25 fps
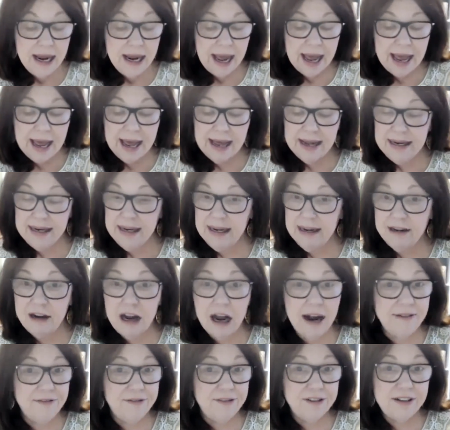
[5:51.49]
at
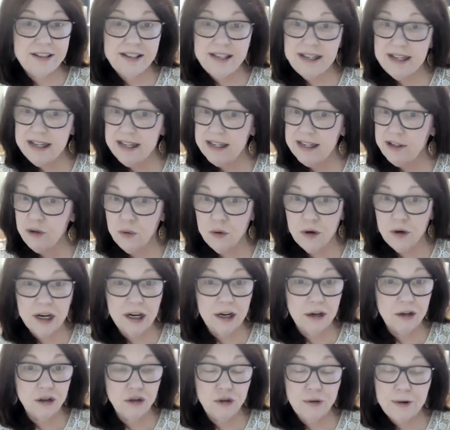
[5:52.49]
conferences
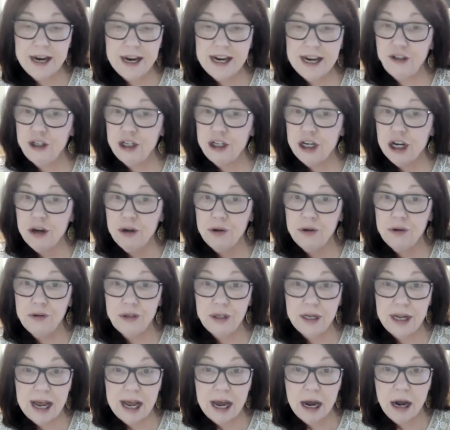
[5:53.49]
or trade
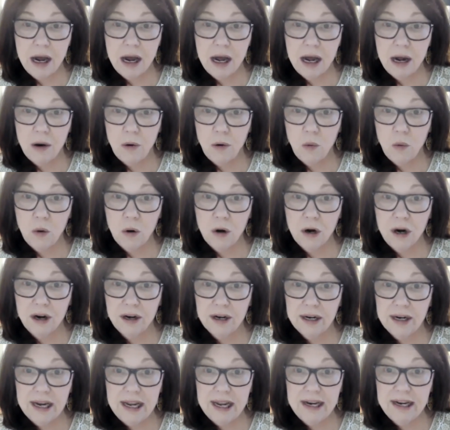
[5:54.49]
shows
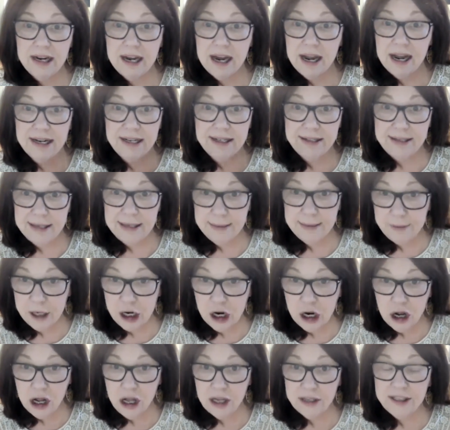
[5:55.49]
or any kind of exhibit
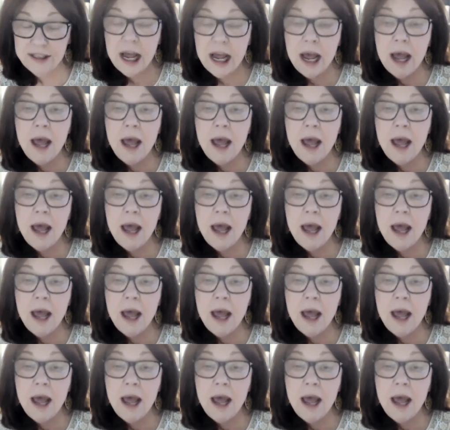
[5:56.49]
halls,